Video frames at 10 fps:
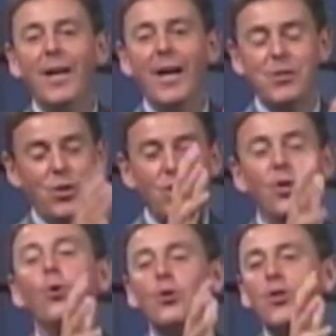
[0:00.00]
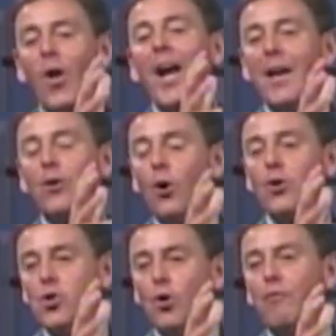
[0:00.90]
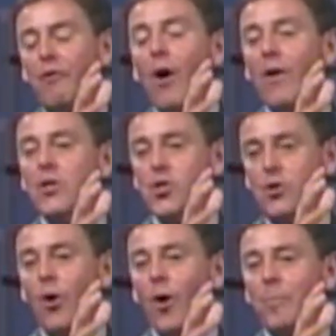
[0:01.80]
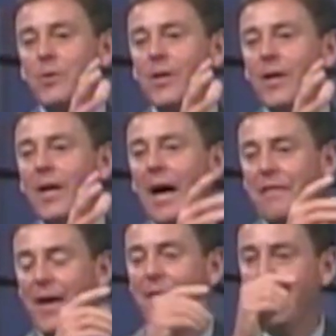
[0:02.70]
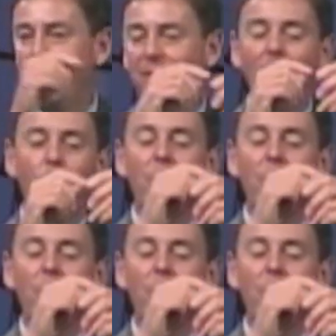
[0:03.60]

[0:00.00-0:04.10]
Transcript: as the huge liner got so far and stopped, and then the fellow